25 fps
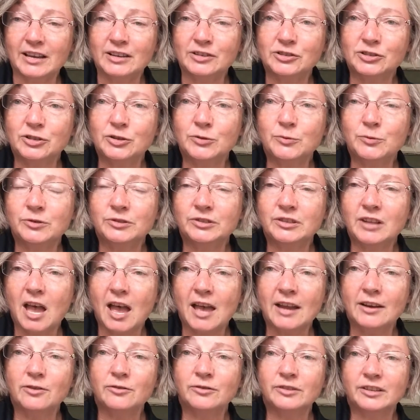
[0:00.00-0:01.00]
is you will
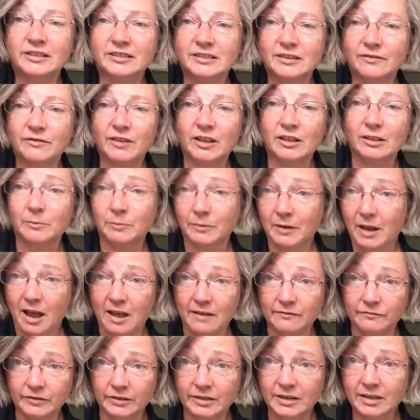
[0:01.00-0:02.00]
not only develop
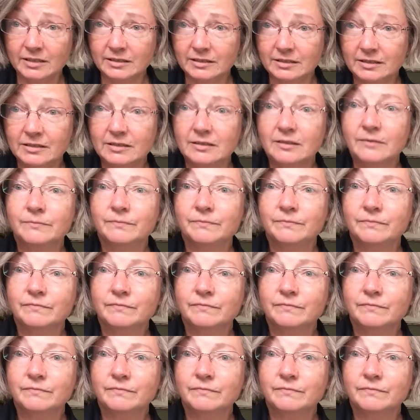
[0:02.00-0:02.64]
confidence,